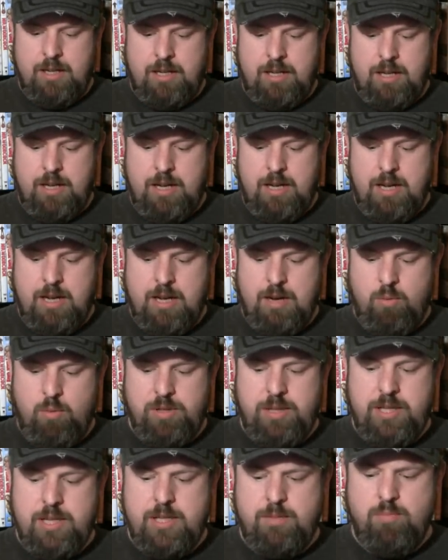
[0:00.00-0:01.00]

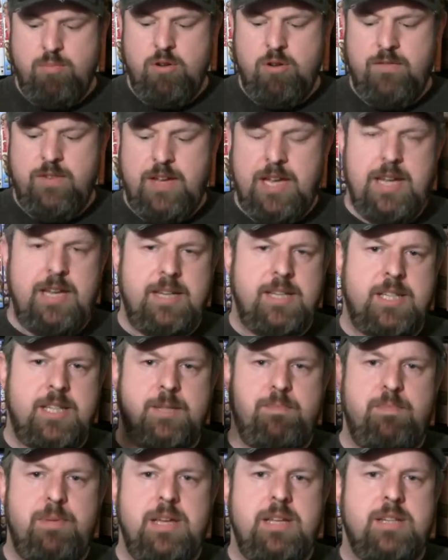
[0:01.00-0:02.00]
with this movie, he
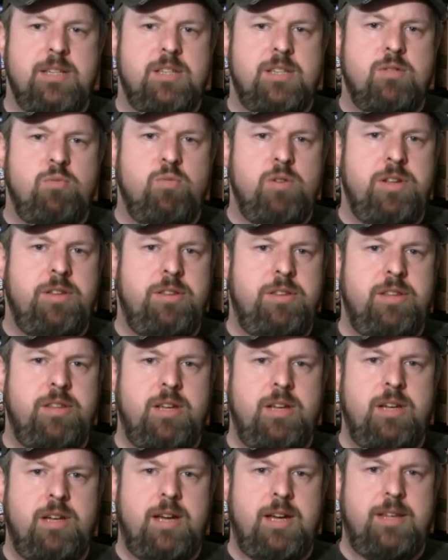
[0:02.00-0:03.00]
dispensed with,
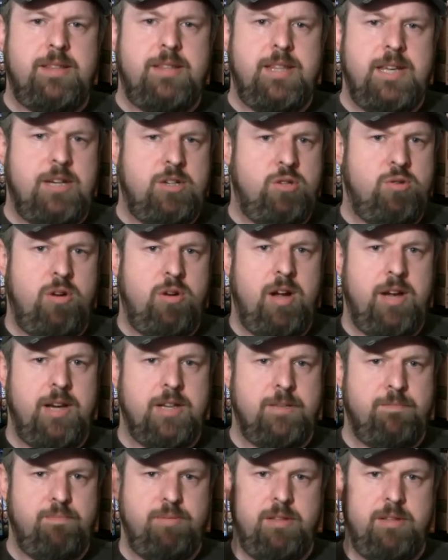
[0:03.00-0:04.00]
I think, trying
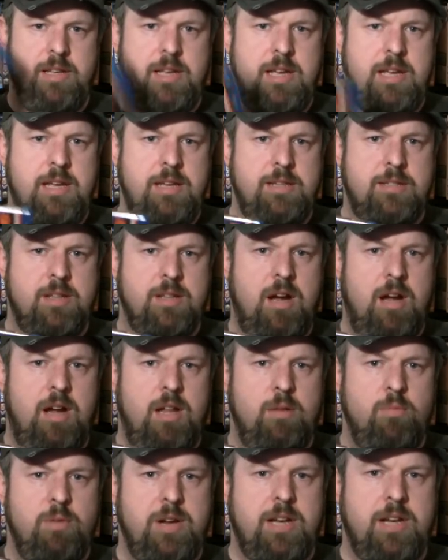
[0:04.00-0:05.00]
to please the
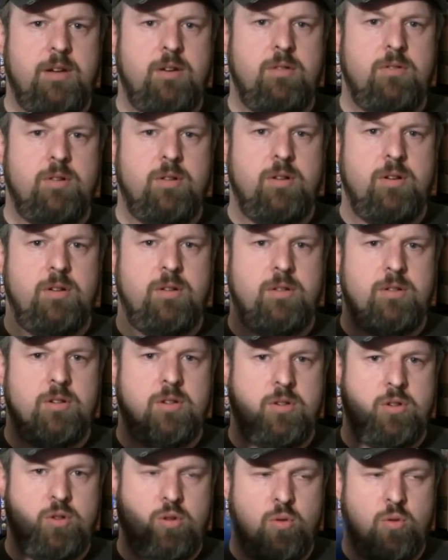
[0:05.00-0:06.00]
Halloween
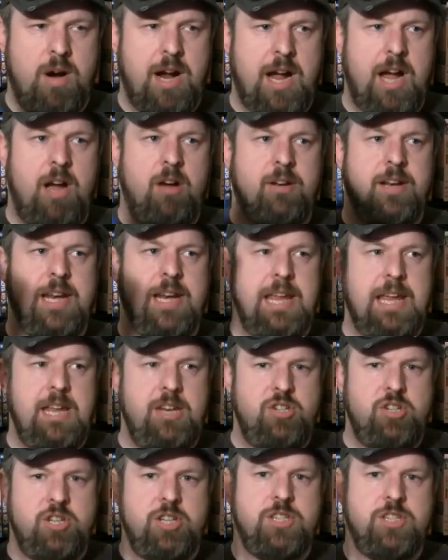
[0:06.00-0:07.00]
crowd, and he
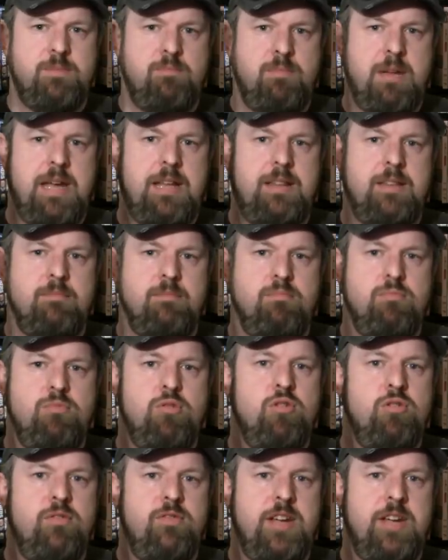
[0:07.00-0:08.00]
just made the
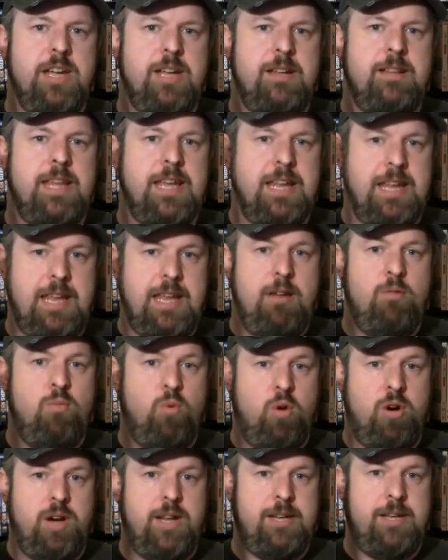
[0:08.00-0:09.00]
movie that he
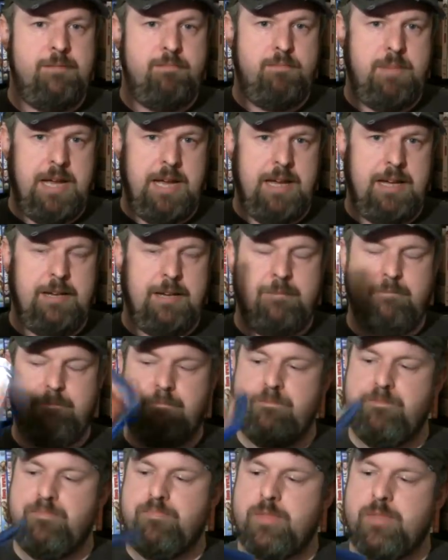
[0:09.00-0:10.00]
wanted to make.
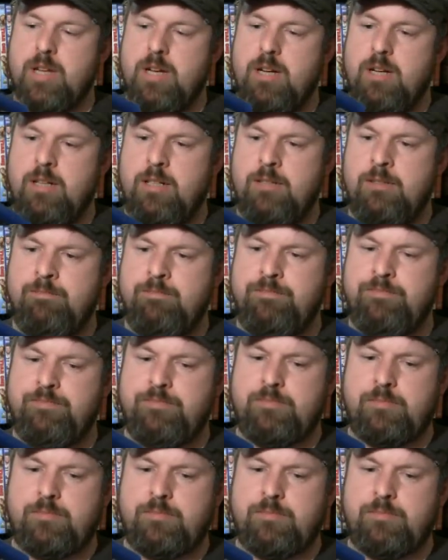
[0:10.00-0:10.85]
In